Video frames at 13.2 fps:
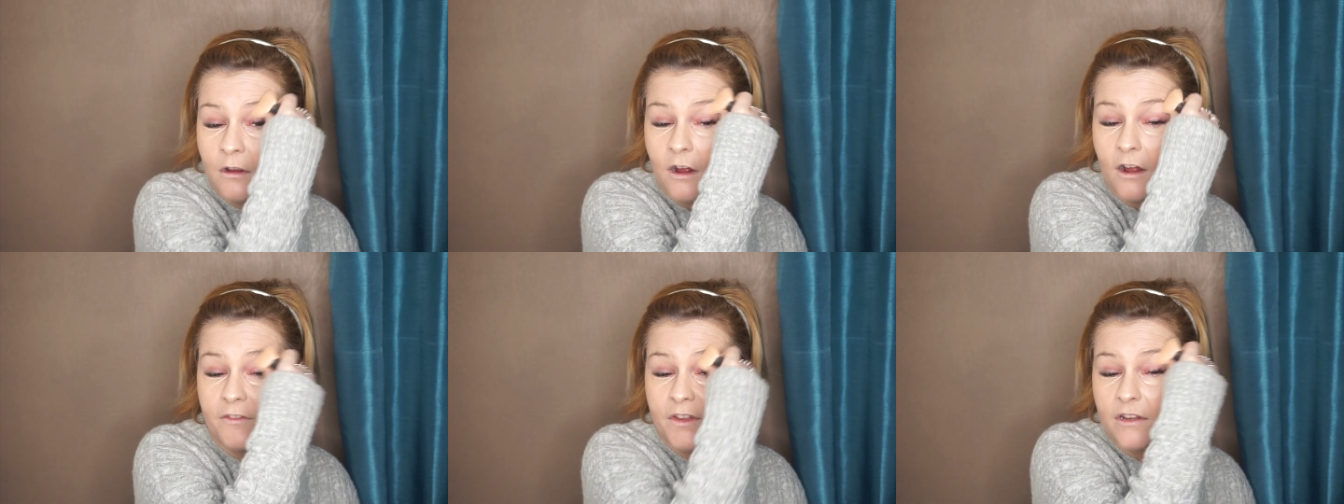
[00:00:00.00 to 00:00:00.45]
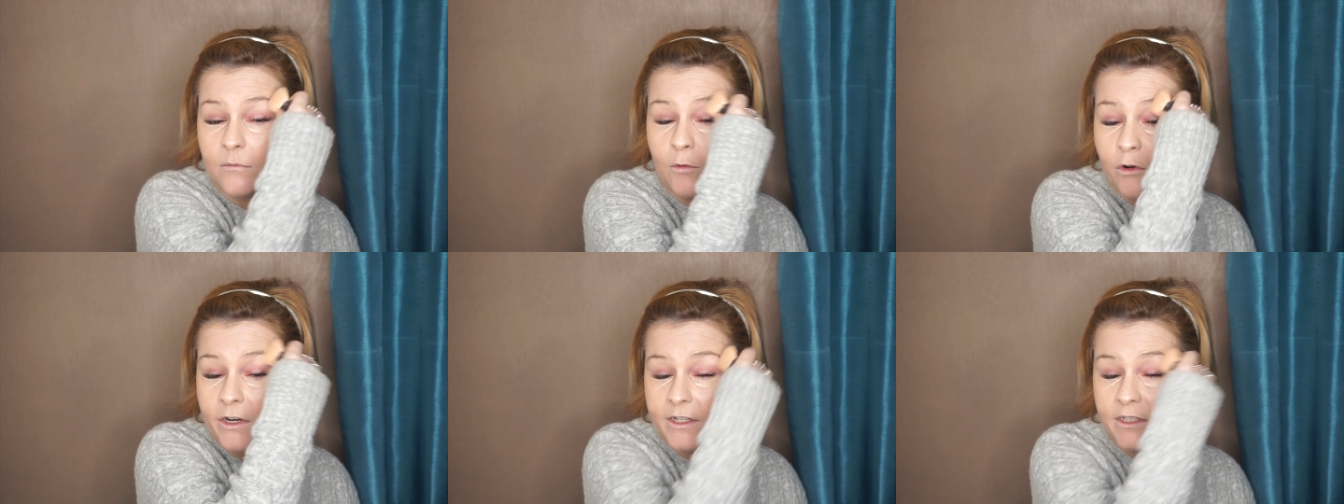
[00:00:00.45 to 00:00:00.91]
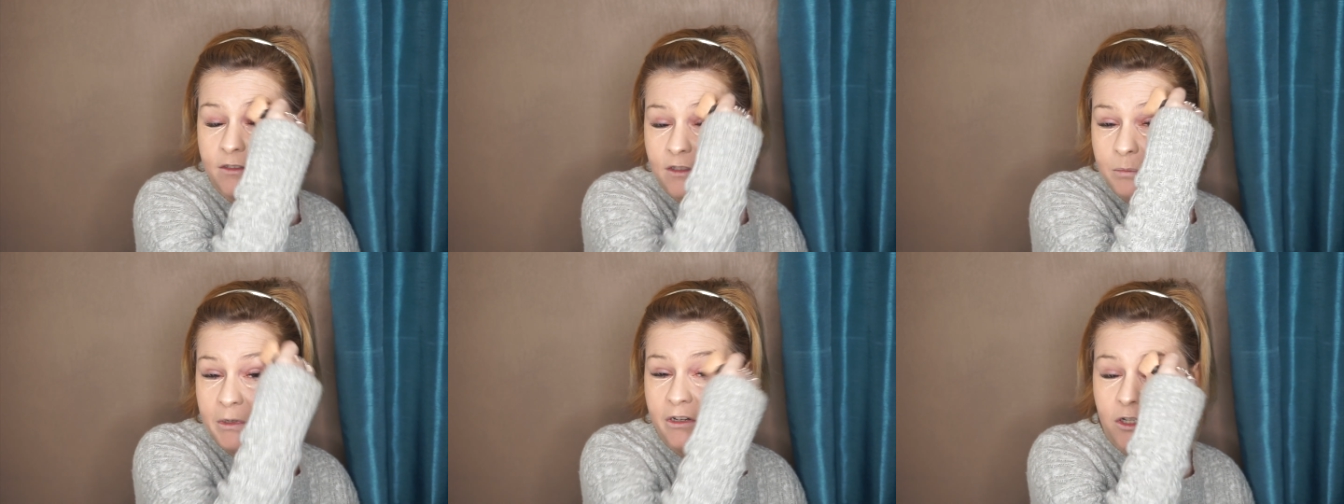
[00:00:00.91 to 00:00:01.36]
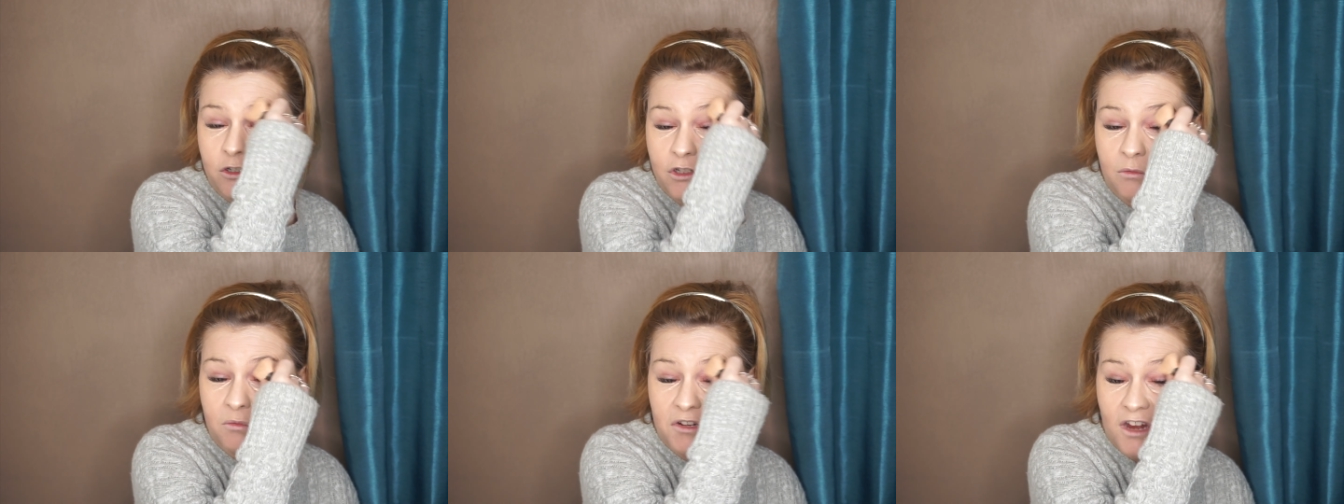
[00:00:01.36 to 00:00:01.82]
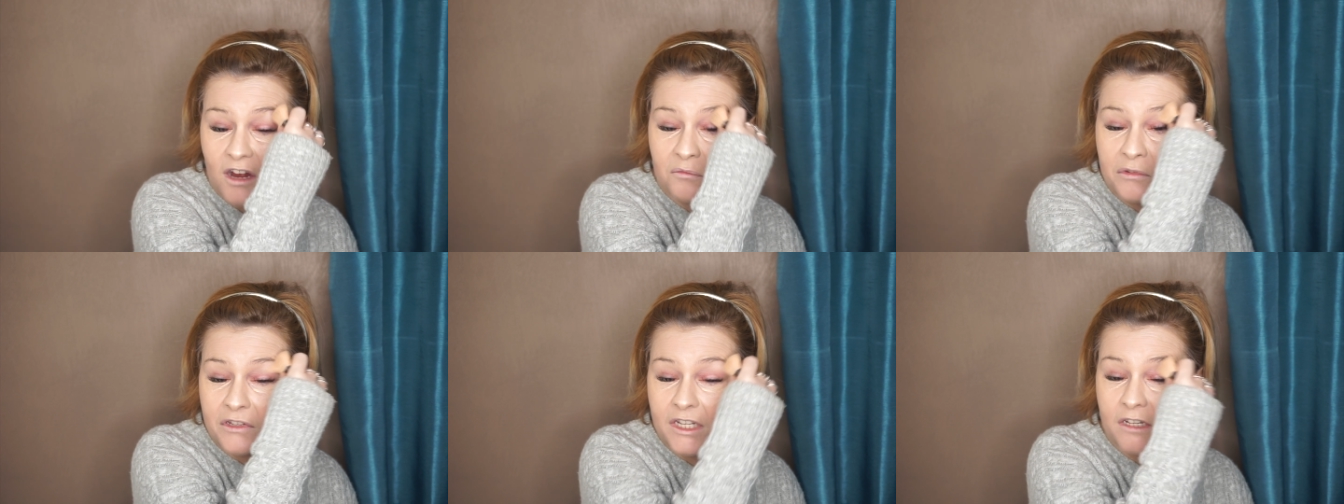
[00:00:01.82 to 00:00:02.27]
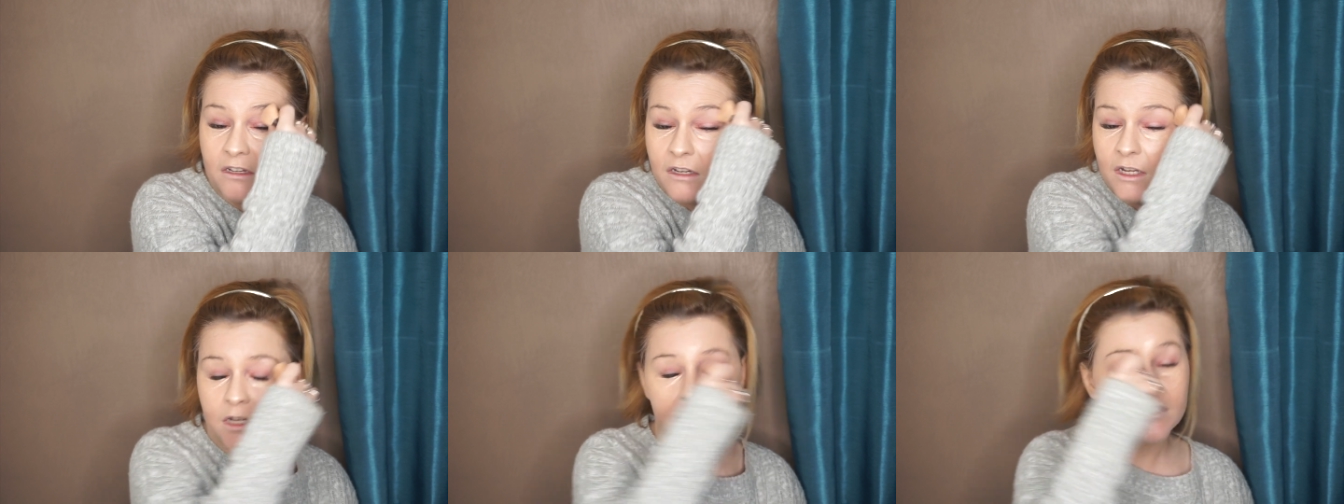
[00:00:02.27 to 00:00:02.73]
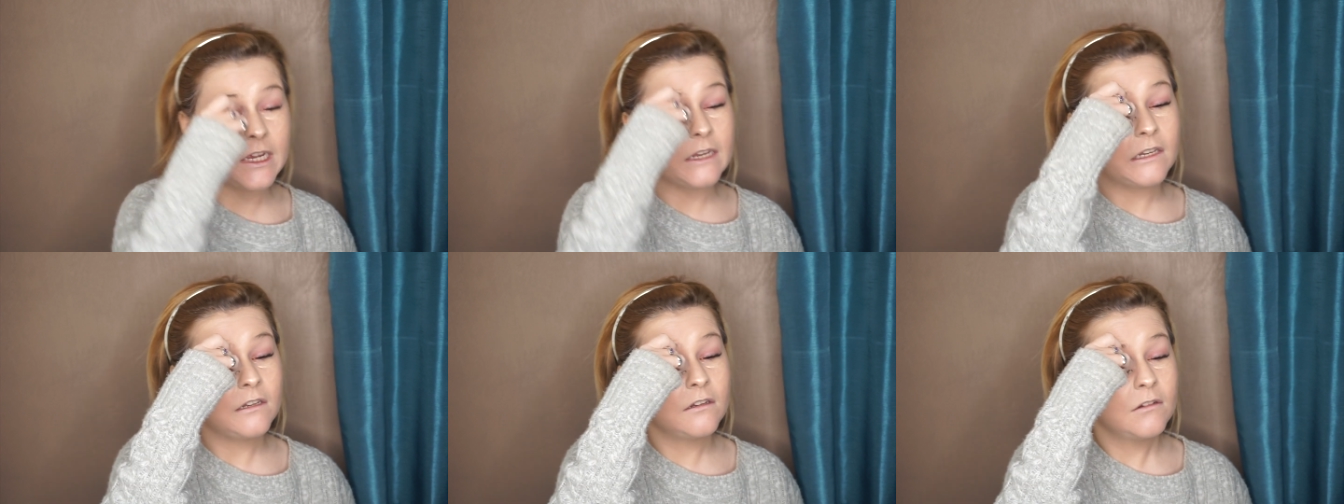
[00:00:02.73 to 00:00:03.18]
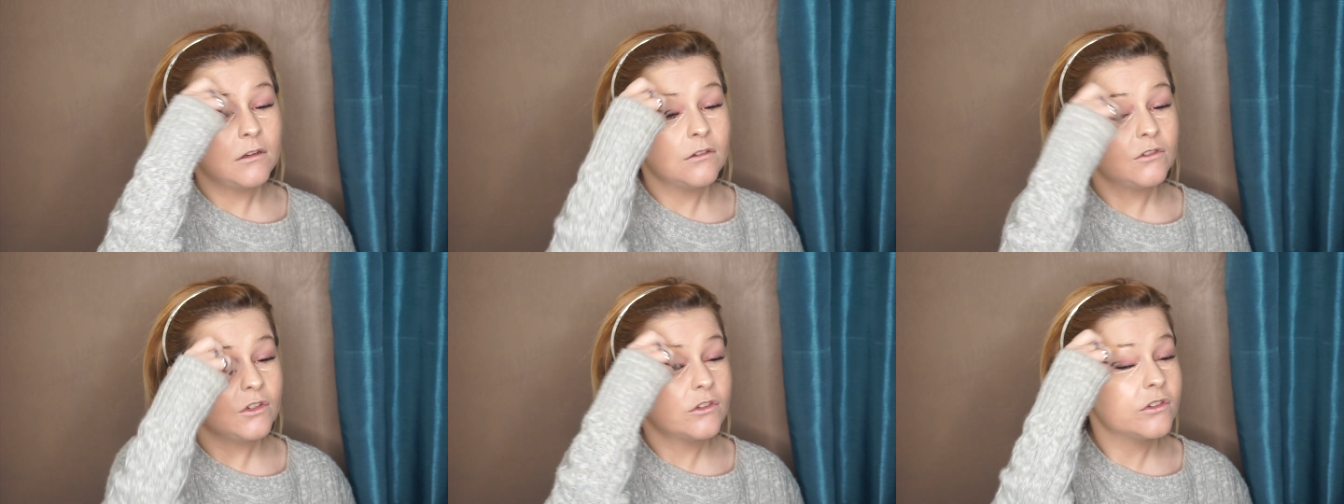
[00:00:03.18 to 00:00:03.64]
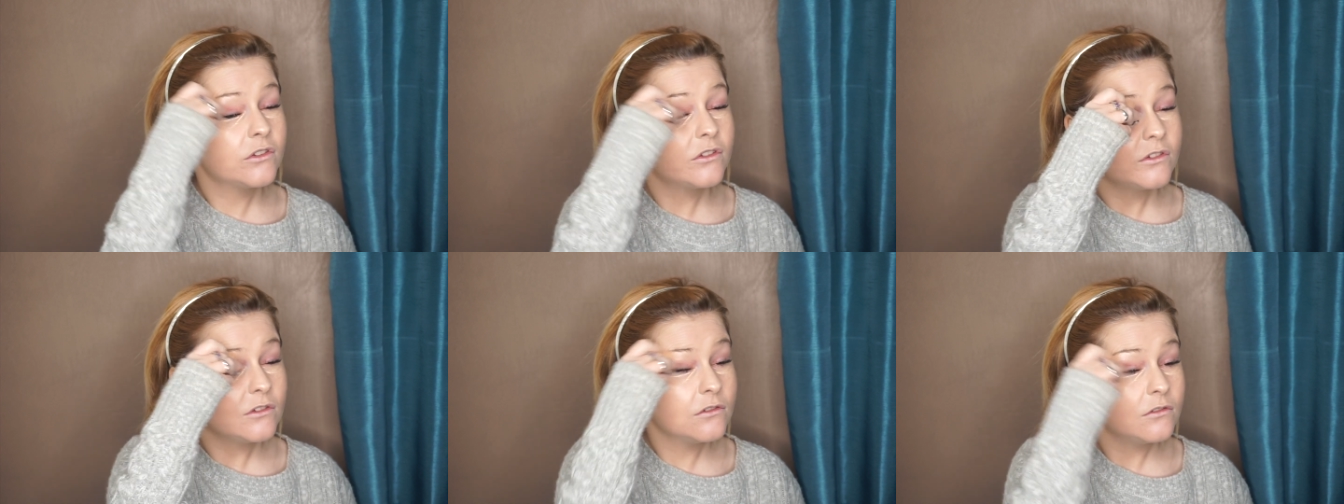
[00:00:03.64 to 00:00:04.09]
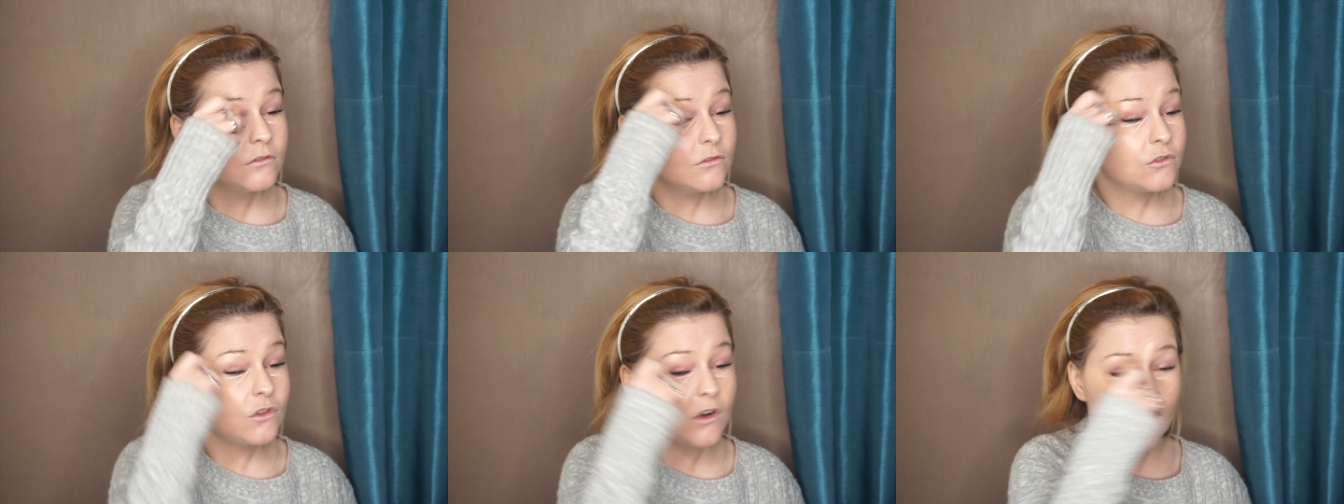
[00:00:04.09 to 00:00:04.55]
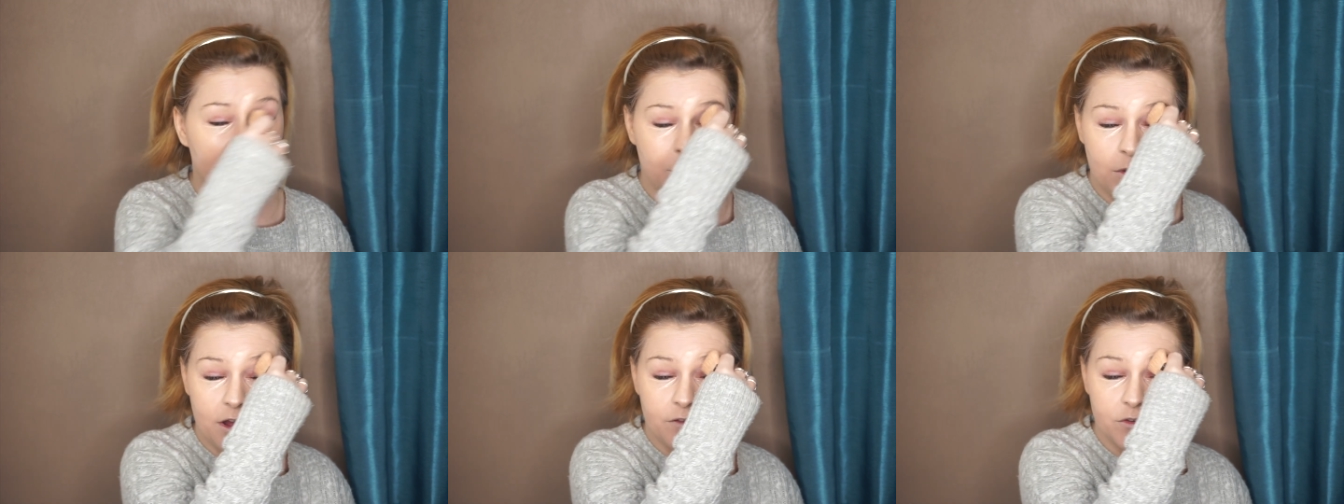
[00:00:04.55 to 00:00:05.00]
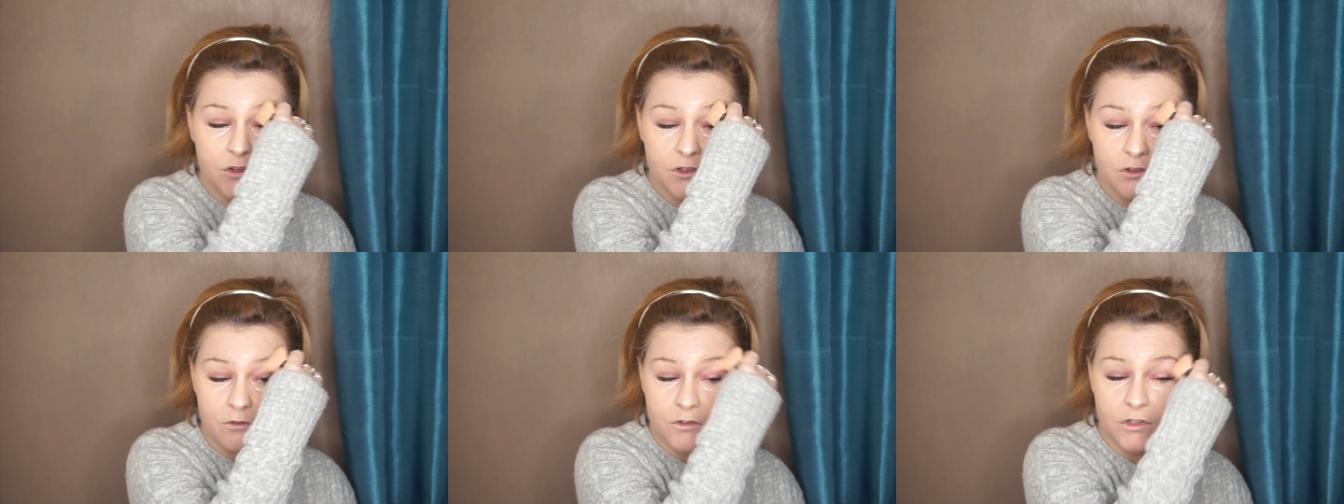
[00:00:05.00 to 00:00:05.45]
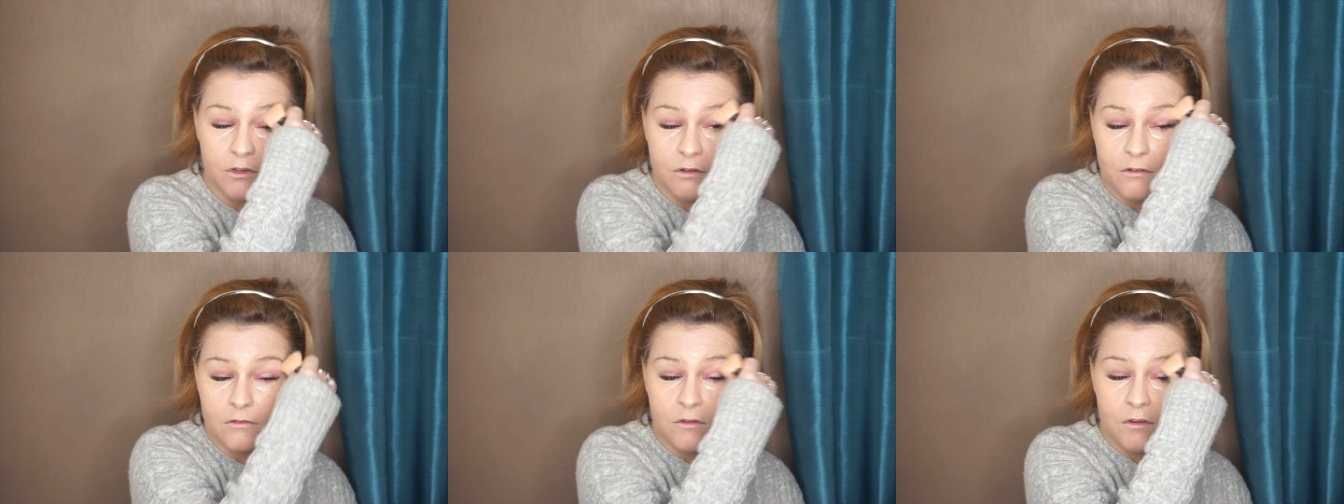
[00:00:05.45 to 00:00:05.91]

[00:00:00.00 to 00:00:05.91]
I think the more experienced you become with it, then just try whatever suits you.